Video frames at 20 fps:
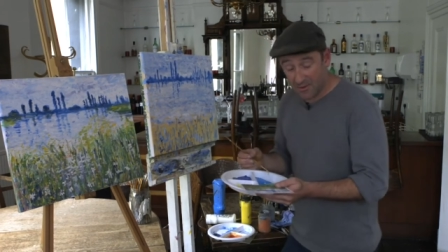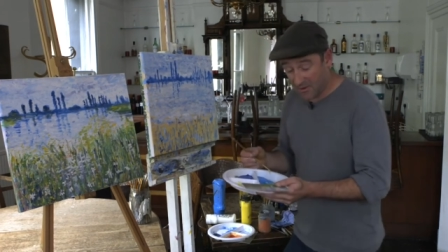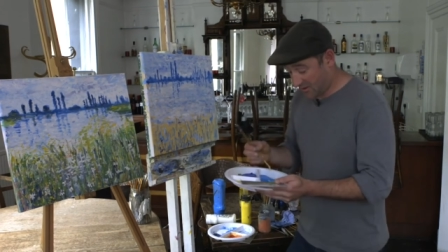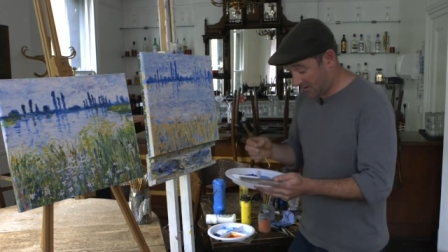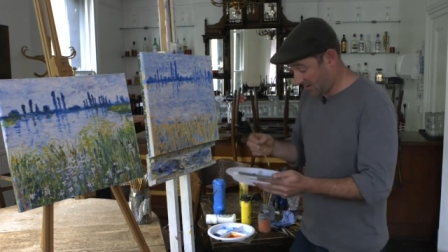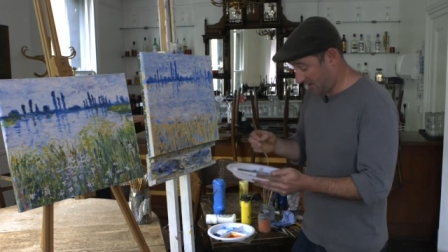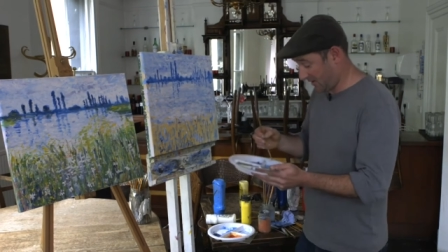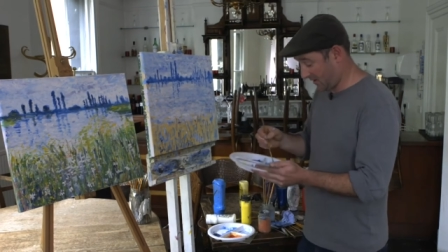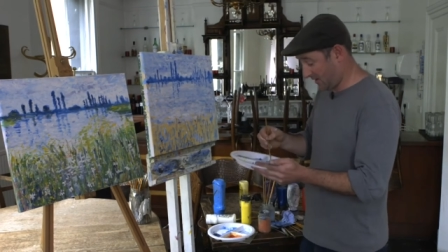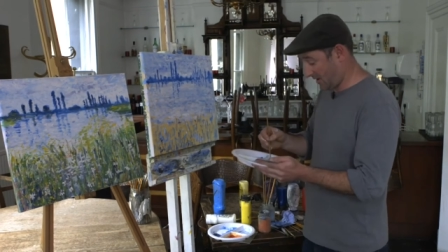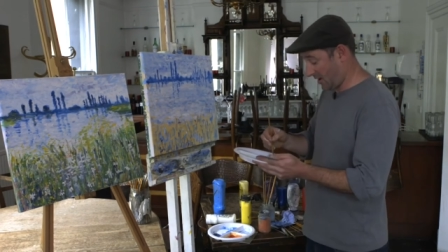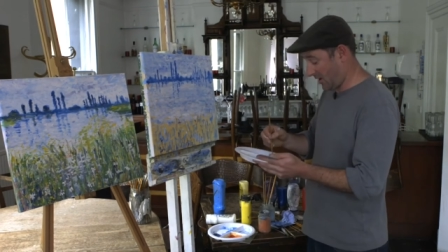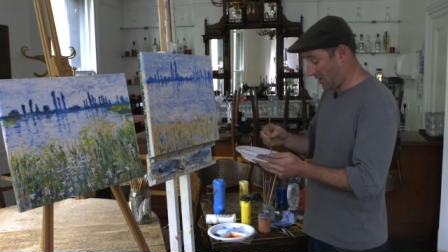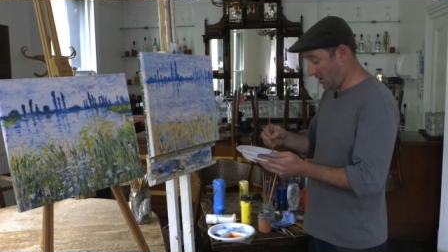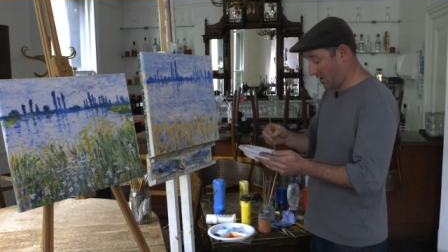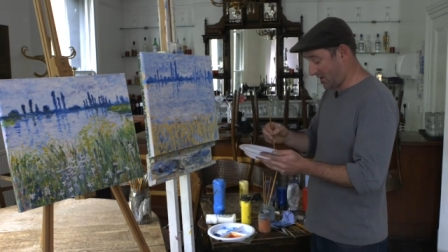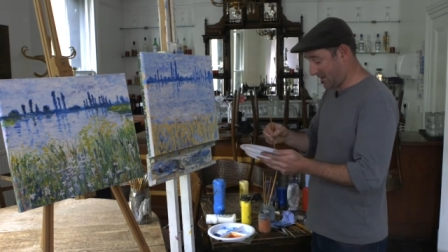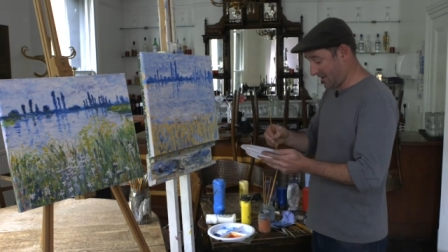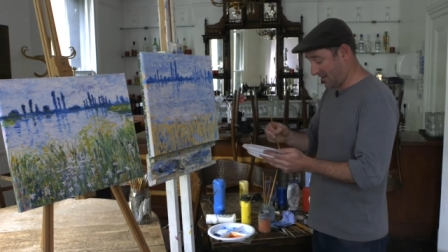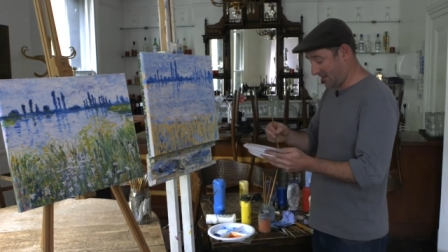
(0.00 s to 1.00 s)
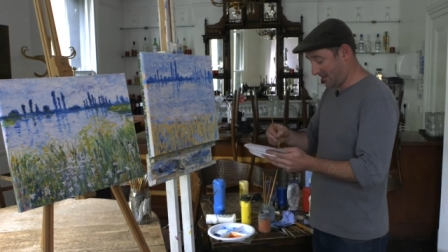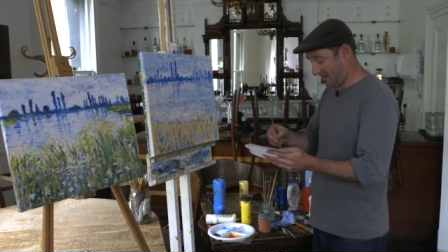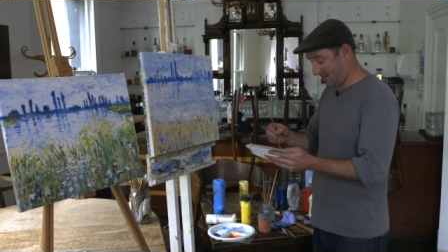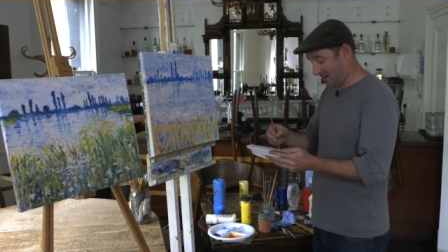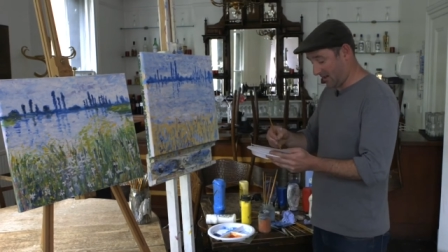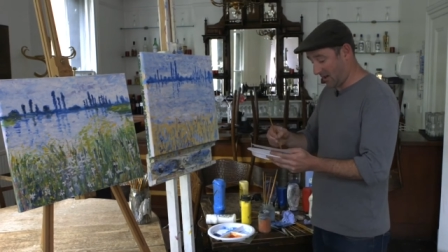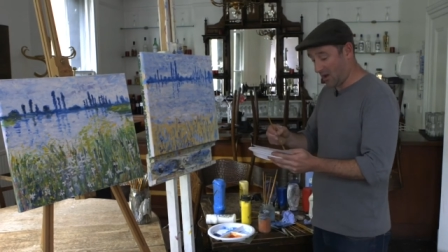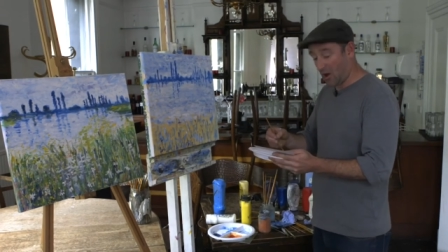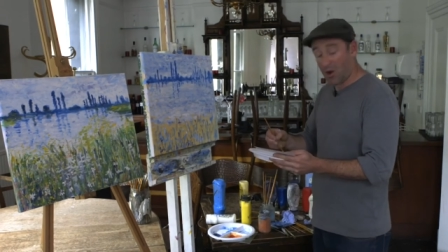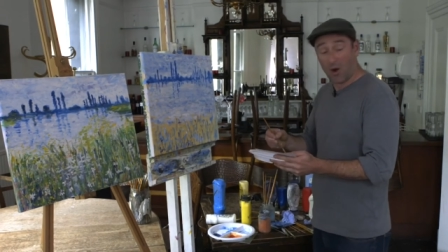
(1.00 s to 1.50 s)
which is a lot
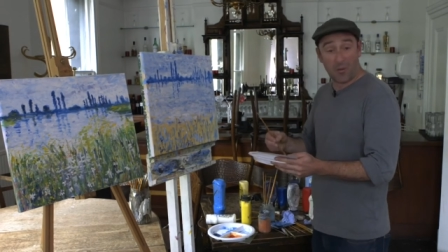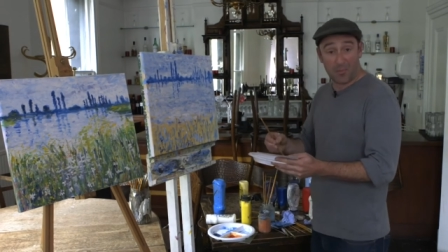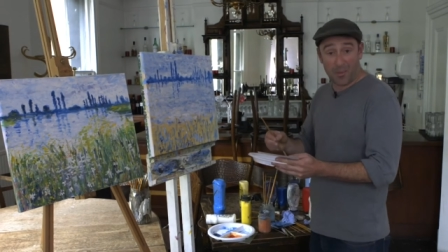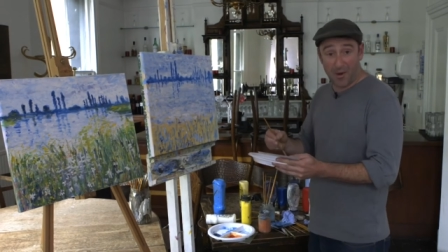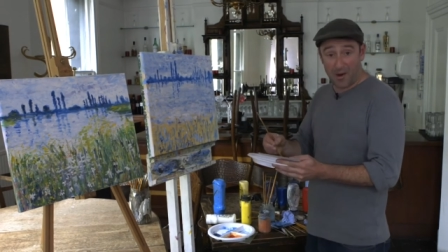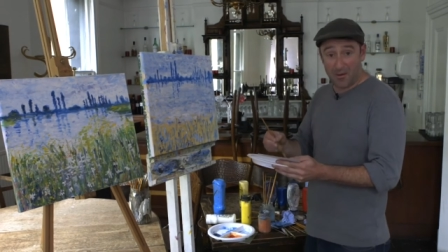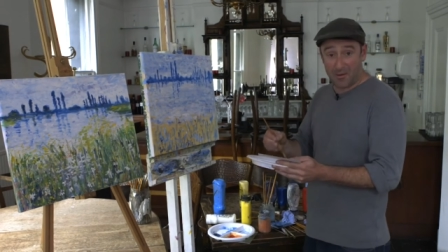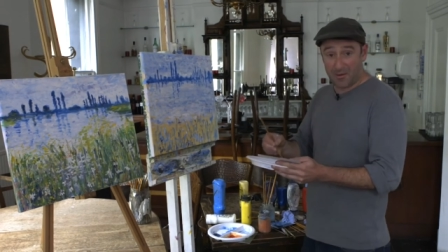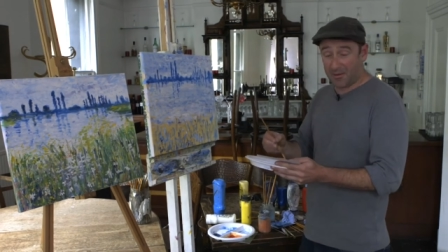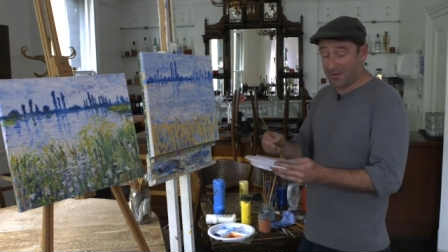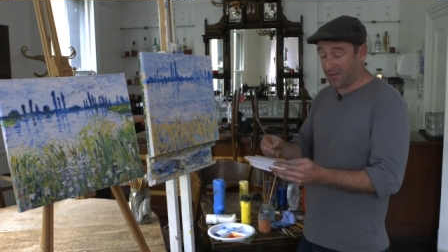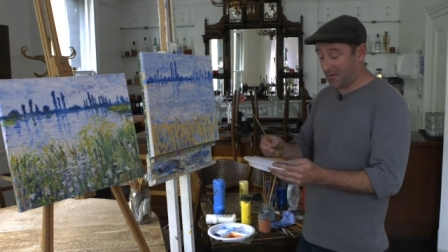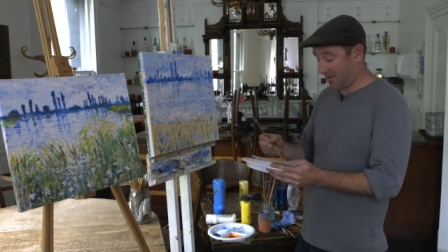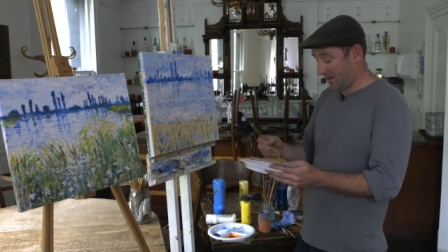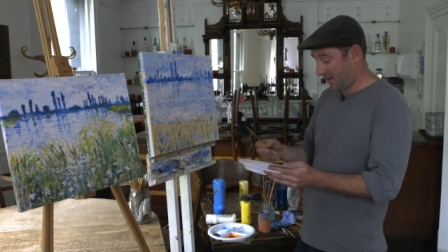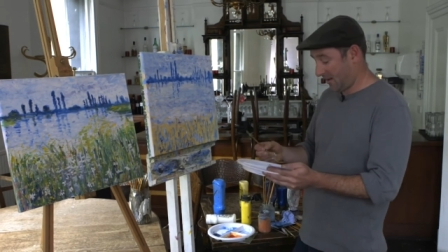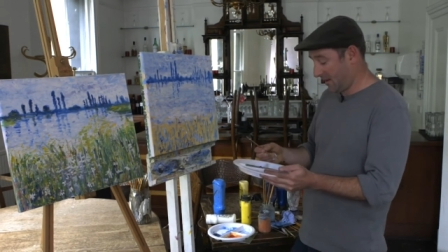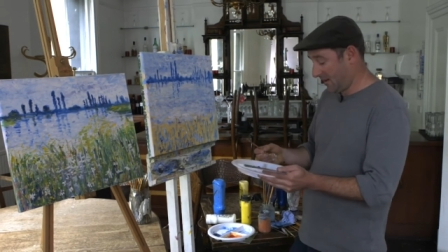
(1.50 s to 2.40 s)
easier, or both.